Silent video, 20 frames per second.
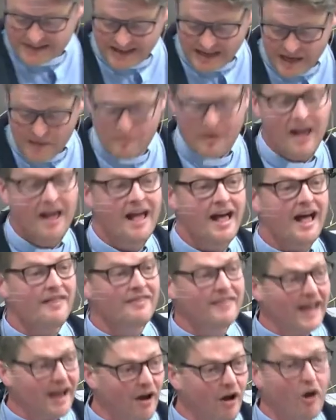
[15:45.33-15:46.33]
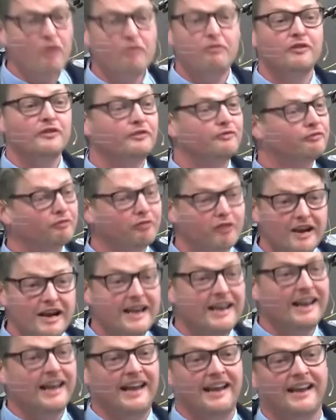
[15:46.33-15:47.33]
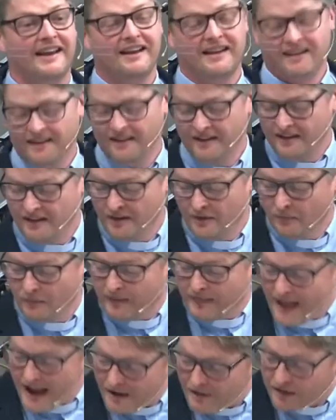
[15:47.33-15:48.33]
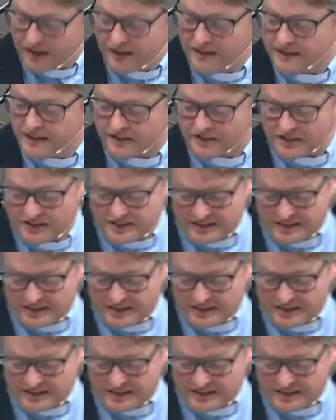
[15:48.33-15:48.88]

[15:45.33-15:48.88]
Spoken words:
him, and they're offered freely, without conditions,